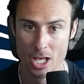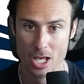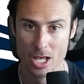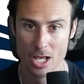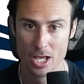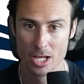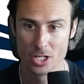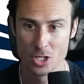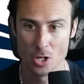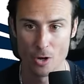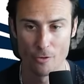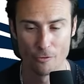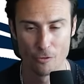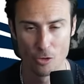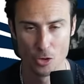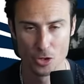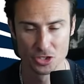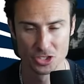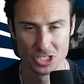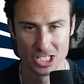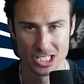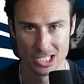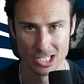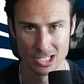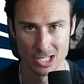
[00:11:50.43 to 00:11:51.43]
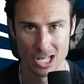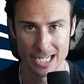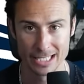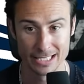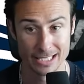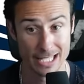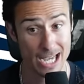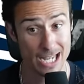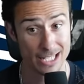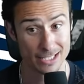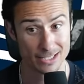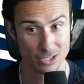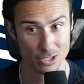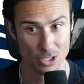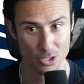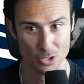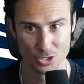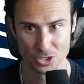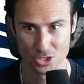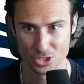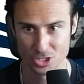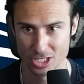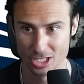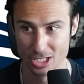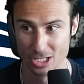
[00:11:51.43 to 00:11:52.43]
You know, full season like that's a
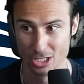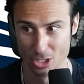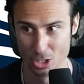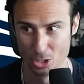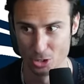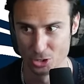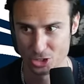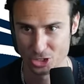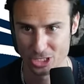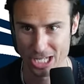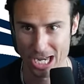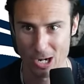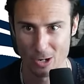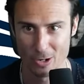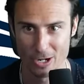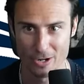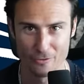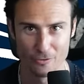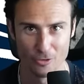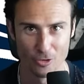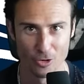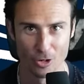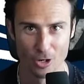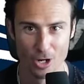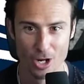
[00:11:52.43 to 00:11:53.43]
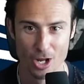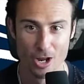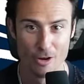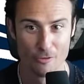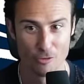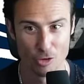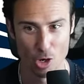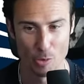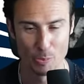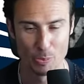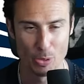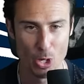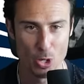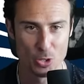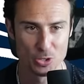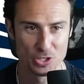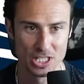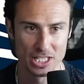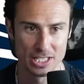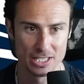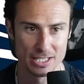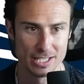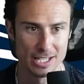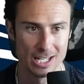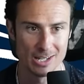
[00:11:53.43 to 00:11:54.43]
little scary for
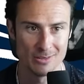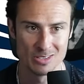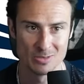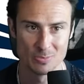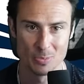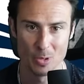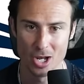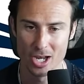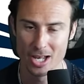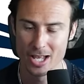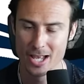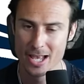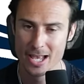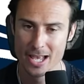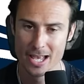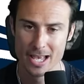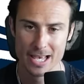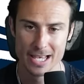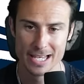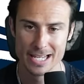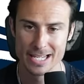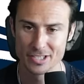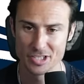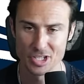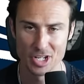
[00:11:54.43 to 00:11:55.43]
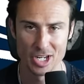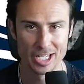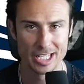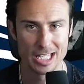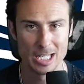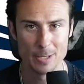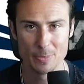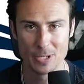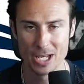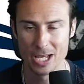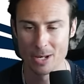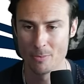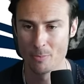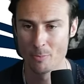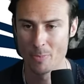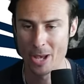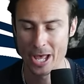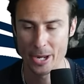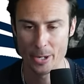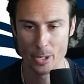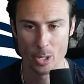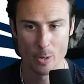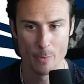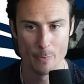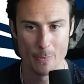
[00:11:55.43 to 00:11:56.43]
opposing teams, but he's going to keep getting
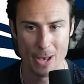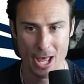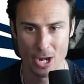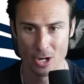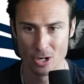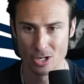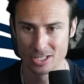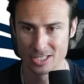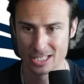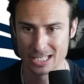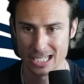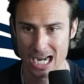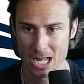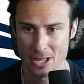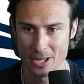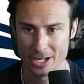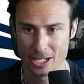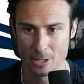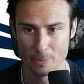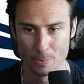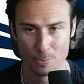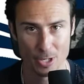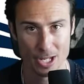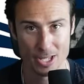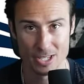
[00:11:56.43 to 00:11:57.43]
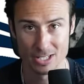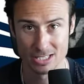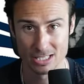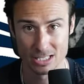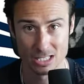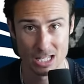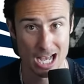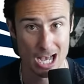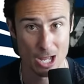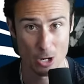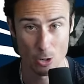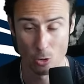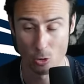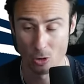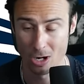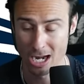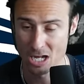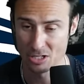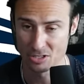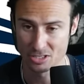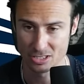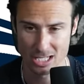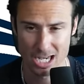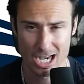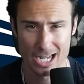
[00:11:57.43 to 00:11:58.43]
better and better. It's a guy that can play the slot or
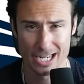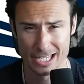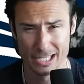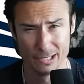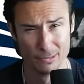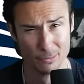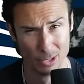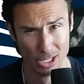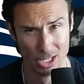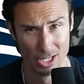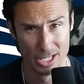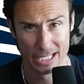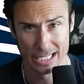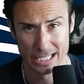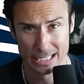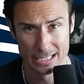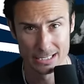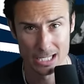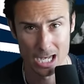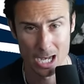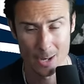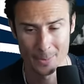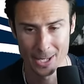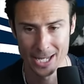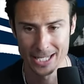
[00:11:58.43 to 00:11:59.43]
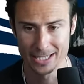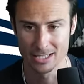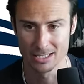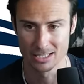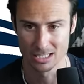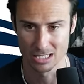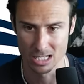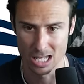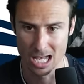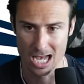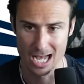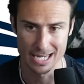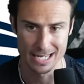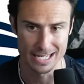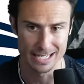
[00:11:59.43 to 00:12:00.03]
outside. He really can dominate the slot.